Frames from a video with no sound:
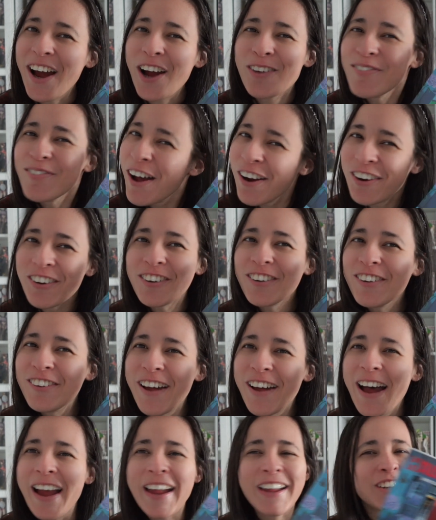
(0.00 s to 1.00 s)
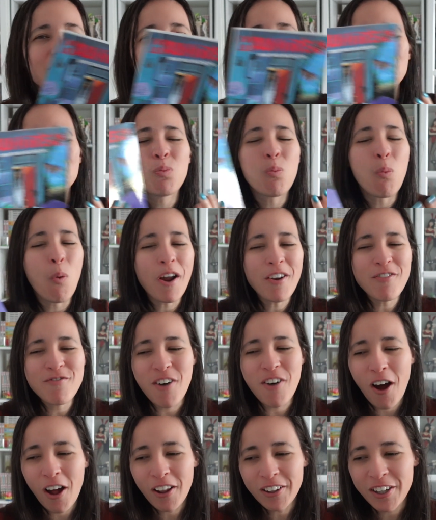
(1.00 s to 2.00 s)
I'm not gonna lie. In just one
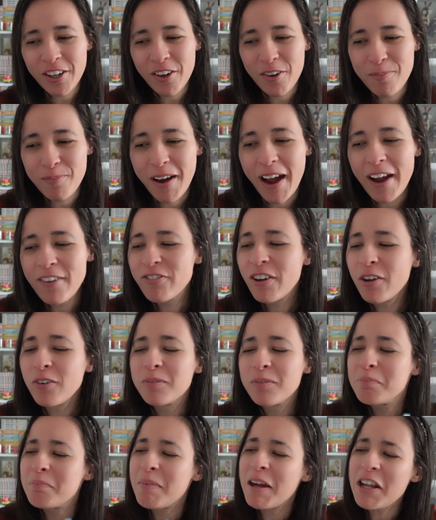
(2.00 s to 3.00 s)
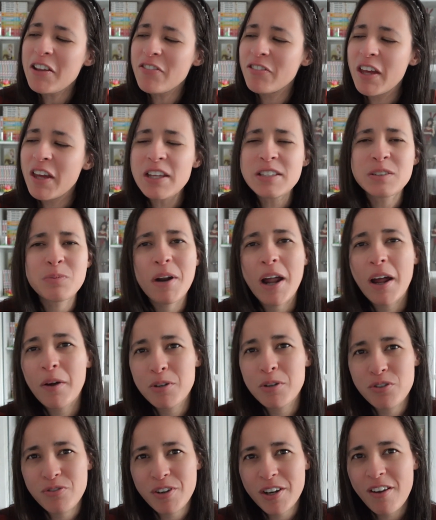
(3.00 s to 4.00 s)
volume, I felt many things when I
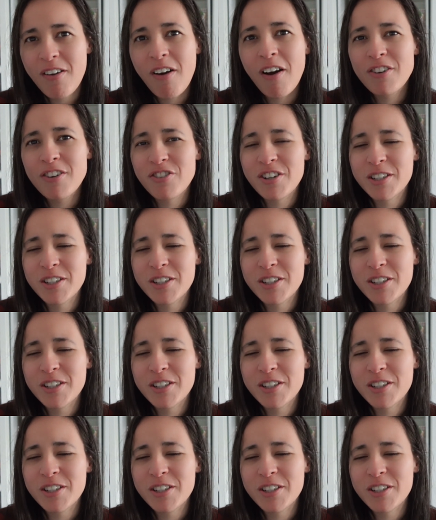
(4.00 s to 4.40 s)
was reading Hauntress.